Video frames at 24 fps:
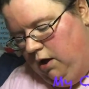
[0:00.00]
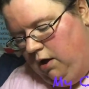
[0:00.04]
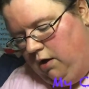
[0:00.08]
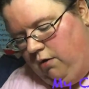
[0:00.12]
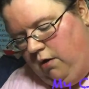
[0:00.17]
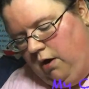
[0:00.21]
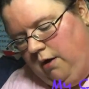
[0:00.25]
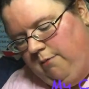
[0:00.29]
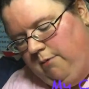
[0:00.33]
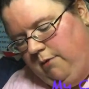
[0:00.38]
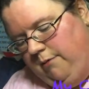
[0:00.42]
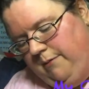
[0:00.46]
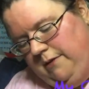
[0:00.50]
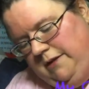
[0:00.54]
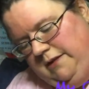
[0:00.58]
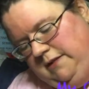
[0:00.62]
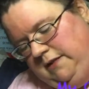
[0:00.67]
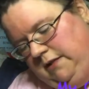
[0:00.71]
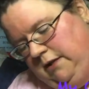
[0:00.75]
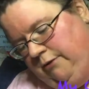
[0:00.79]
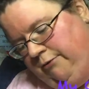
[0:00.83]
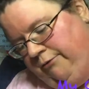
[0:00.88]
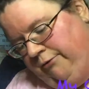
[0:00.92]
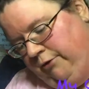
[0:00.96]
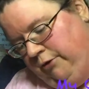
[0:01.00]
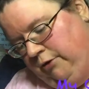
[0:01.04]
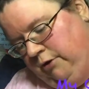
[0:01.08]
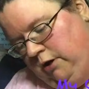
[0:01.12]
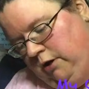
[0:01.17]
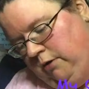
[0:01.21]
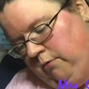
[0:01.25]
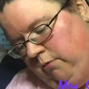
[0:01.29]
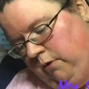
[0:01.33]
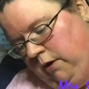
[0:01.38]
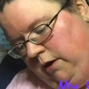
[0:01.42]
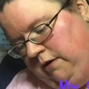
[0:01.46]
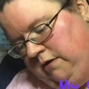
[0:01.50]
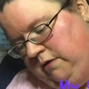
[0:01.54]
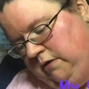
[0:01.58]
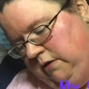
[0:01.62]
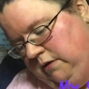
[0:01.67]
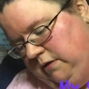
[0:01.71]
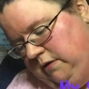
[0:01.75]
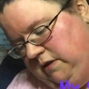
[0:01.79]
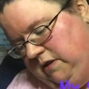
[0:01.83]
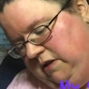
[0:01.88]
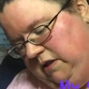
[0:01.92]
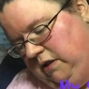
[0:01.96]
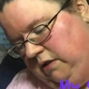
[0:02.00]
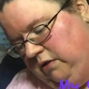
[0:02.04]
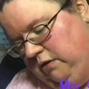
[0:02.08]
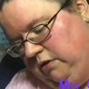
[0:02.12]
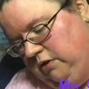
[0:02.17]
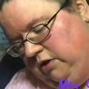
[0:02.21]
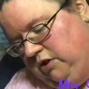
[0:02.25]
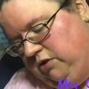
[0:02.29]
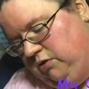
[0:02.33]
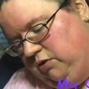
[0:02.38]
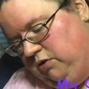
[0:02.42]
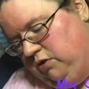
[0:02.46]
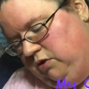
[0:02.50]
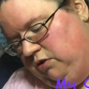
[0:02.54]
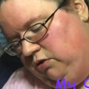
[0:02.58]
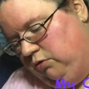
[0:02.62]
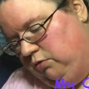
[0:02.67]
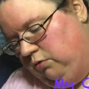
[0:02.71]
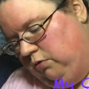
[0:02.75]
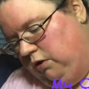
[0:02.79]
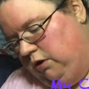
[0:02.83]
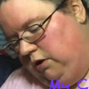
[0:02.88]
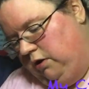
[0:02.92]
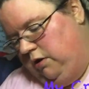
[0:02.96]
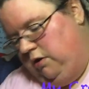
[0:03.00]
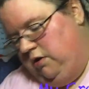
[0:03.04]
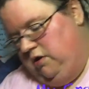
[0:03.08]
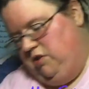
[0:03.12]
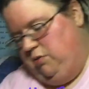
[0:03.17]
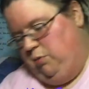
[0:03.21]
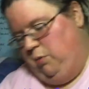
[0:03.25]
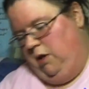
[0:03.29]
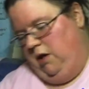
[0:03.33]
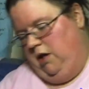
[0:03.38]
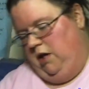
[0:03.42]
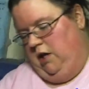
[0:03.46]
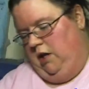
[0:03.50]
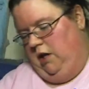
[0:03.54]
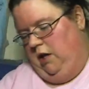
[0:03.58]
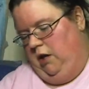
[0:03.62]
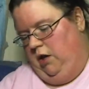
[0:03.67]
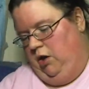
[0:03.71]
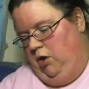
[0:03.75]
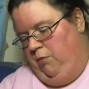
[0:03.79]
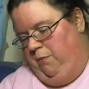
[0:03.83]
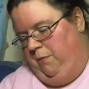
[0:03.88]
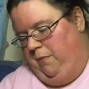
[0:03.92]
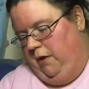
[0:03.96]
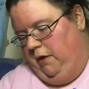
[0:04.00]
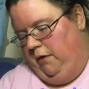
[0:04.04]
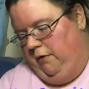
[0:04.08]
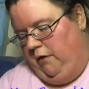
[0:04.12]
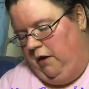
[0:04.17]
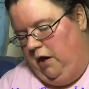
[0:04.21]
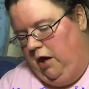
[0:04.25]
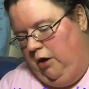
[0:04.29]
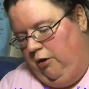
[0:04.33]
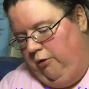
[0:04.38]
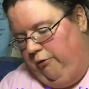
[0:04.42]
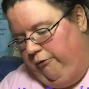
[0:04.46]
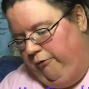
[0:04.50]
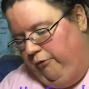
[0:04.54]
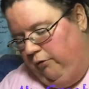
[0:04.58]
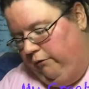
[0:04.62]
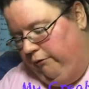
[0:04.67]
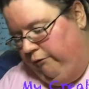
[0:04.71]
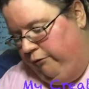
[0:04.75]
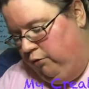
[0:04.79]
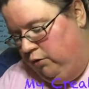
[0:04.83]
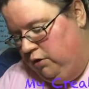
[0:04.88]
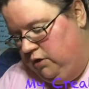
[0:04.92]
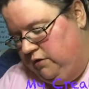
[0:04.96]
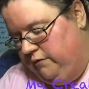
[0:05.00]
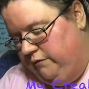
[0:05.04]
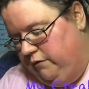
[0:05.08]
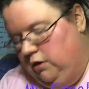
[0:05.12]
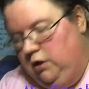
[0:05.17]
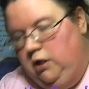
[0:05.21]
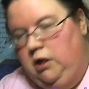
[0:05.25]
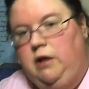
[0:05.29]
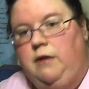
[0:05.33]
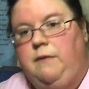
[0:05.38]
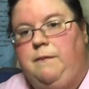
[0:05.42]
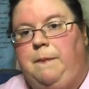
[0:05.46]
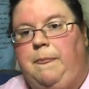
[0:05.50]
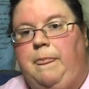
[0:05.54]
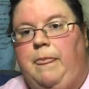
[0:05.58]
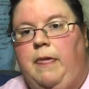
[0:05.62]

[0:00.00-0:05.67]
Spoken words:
Grabbing my cell phone, I ran to the cellar door, swinging it open forcefully.